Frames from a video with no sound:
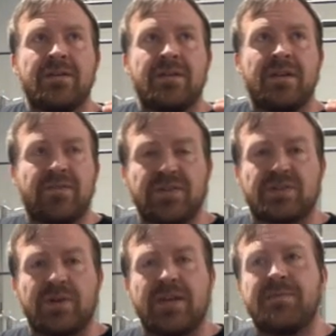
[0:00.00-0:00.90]
if you're
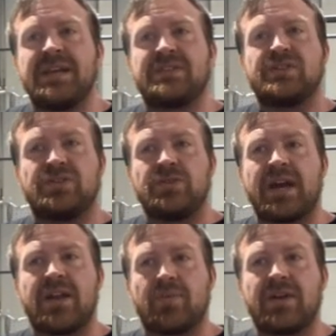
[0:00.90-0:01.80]
swinging maces, you
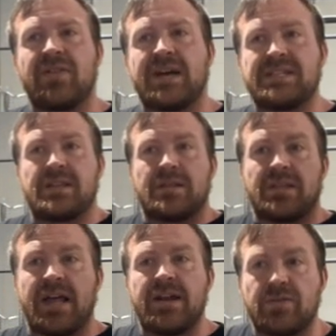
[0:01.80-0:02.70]
kind of realize the
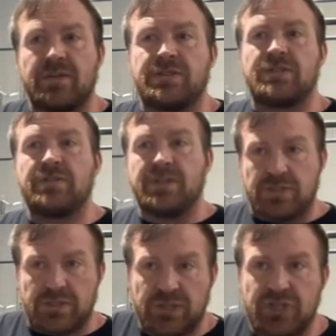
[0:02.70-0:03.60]
lighter the
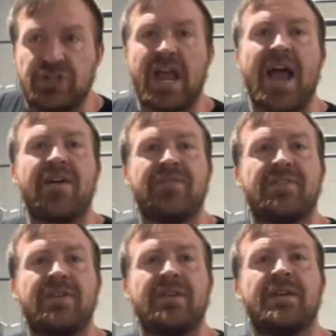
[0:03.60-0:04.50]

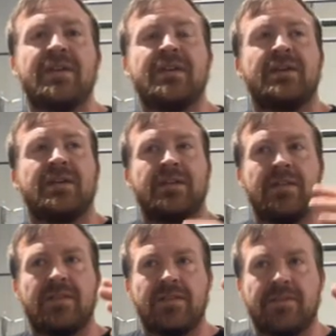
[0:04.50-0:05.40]
shaft,
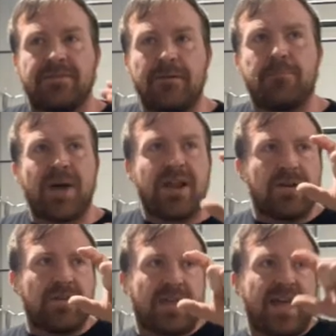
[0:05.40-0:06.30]
the
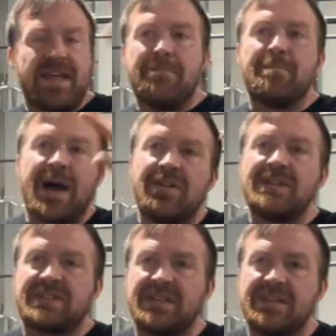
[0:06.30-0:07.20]
better that
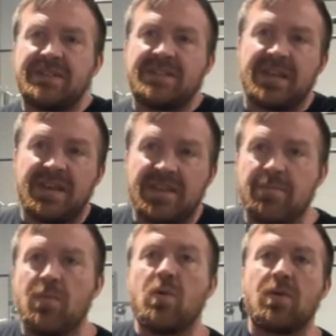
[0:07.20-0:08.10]
imbalance is and the
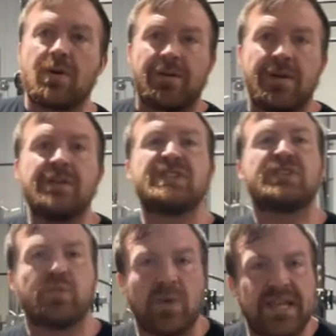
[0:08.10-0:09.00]
more
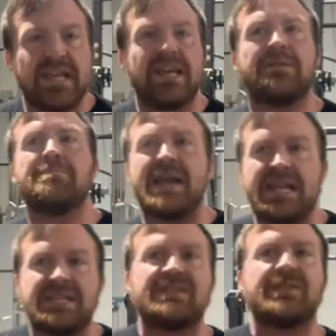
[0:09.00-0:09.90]
swinging
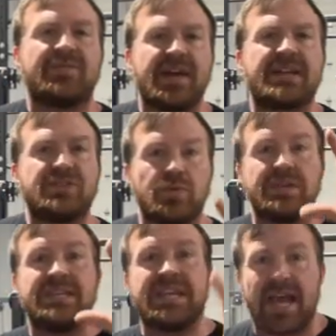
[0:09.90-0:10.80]
mace effect you
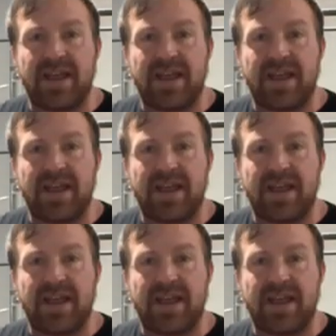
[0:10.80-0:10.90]
get,